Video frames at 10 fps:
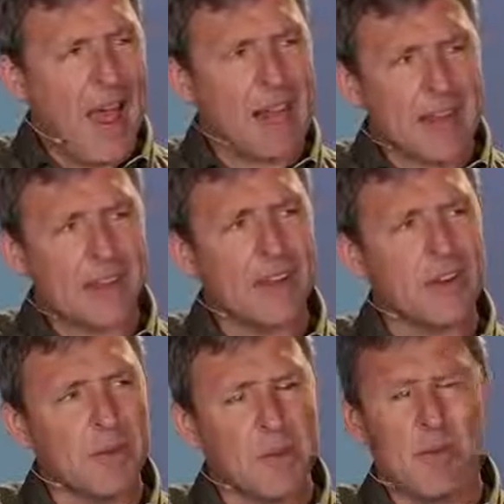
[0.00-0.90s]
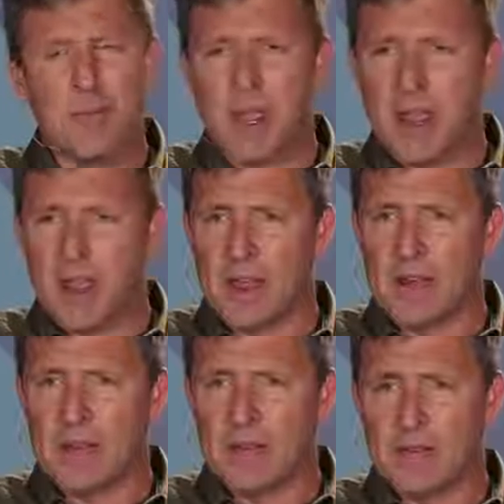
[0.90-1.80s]
I guess I should move my
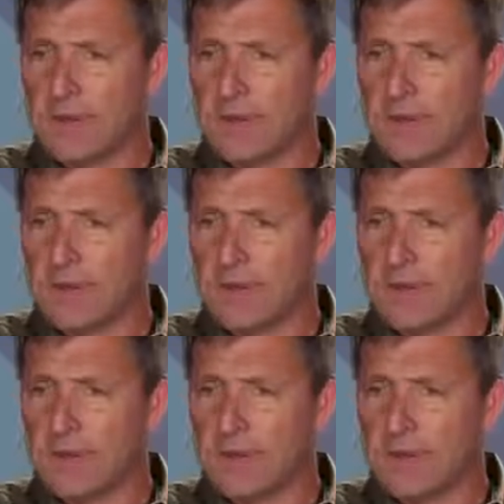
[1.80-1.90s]
hand.